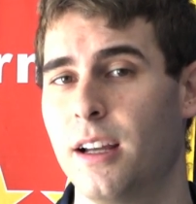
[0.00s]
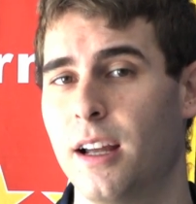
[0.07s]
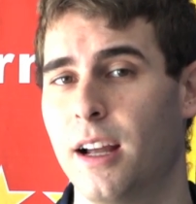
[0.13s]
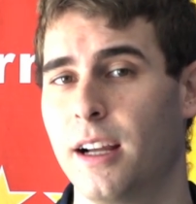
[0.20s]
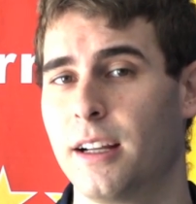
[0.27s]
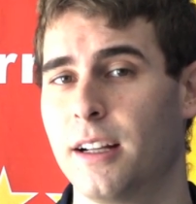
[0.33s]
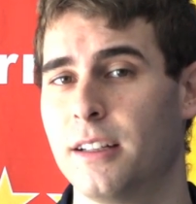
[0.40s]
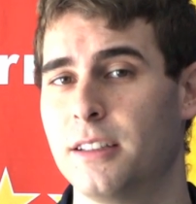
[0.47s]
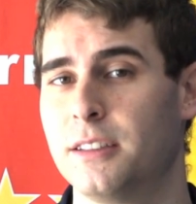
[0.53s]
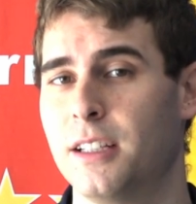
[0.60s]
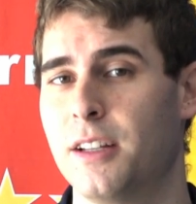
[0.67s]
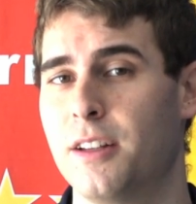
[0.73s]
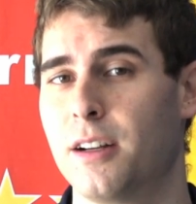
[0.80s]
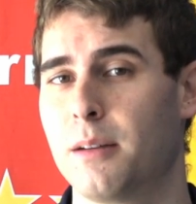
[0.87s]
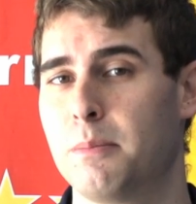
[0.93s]
I can
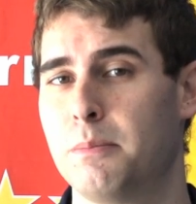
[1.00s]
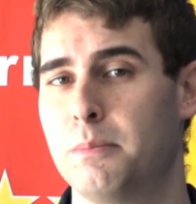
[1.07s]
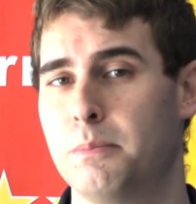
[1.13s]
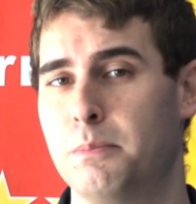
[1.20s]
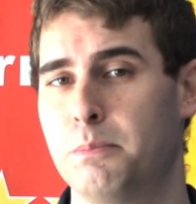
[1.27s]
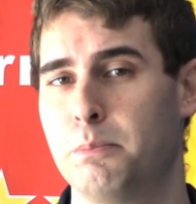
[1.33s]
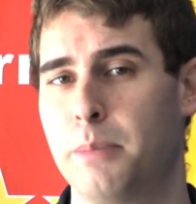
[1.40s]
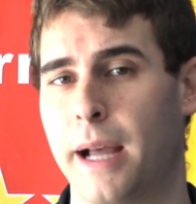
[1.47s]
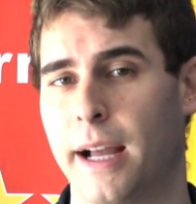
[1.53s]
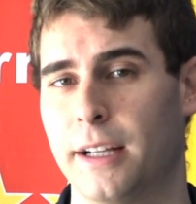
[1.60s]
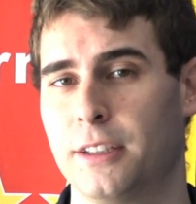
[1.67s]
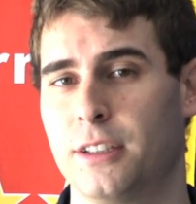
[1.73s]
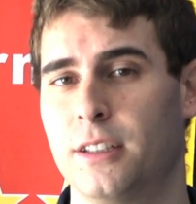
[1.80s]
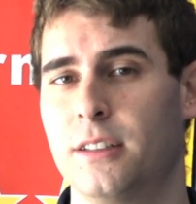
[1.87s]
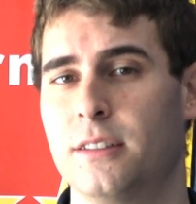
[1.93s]
understand their
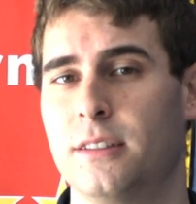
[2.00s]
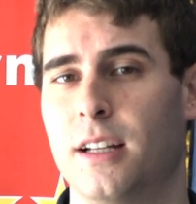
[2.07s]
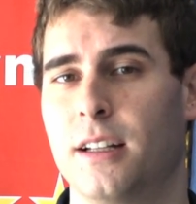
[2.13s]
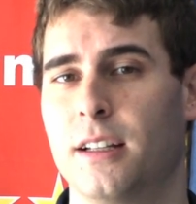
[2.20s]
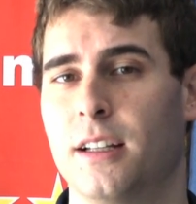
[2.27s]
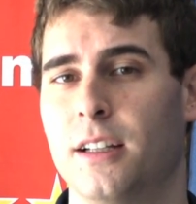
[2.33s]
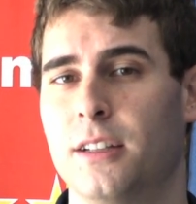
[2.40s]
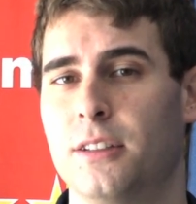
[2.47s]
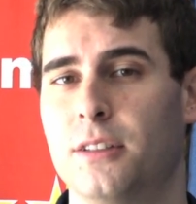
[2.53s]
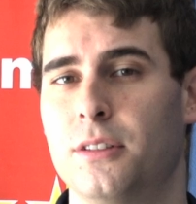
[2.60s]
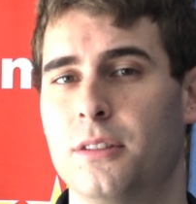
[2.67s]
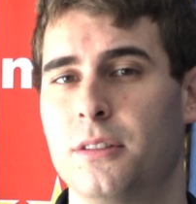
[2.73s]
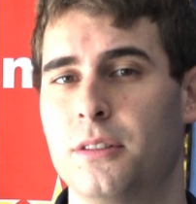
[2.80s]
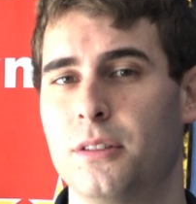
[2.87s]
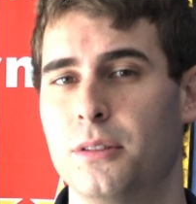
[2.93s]
passion and dedication
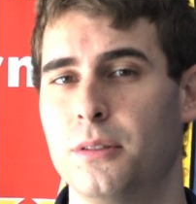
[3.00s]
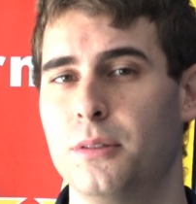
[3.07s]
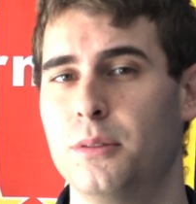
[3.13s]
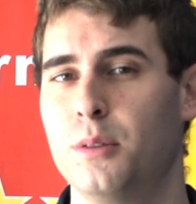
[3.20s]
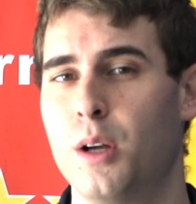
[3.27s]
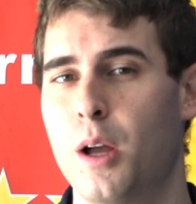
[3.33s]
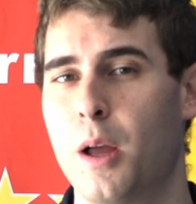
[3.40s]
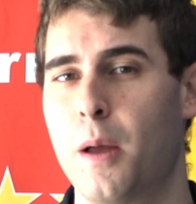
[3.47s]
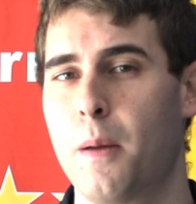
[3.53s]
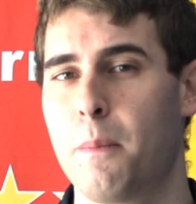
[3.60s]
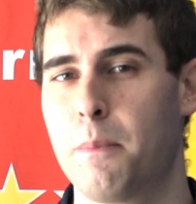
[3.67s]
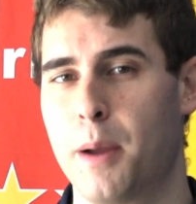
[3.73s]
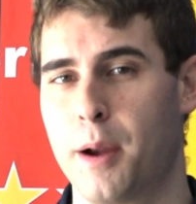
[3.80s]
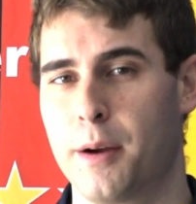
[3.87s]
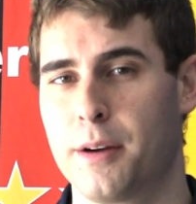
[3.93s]
to
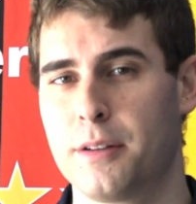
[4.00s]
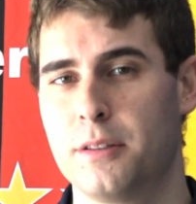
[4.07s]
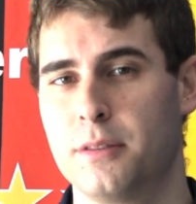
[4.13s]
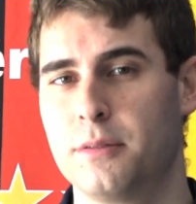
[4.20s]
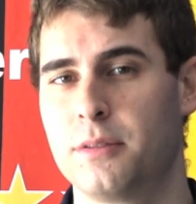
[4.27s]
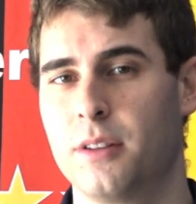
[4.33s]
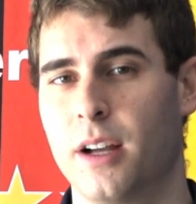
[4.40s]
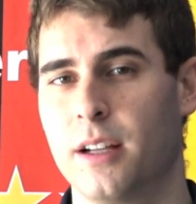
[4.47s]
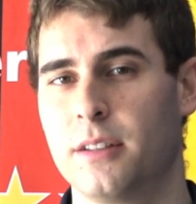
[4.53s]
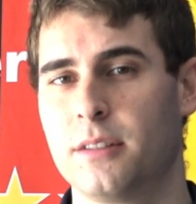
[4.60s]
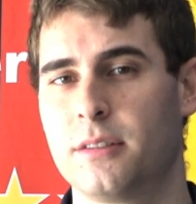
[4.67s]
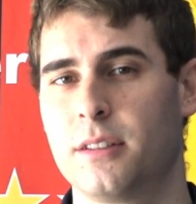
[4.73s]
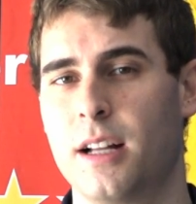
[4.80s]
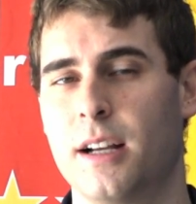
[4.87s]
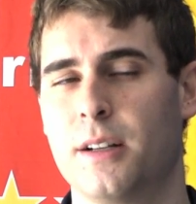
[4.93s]
Paris and
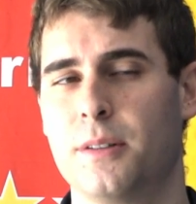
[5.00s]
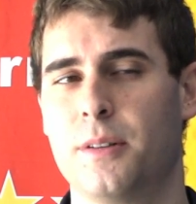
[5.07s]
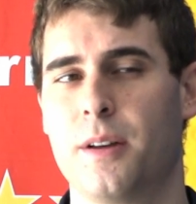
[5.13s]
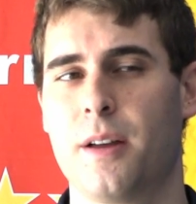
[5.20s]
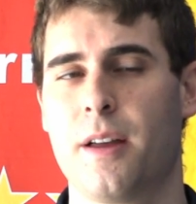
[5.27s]
France now,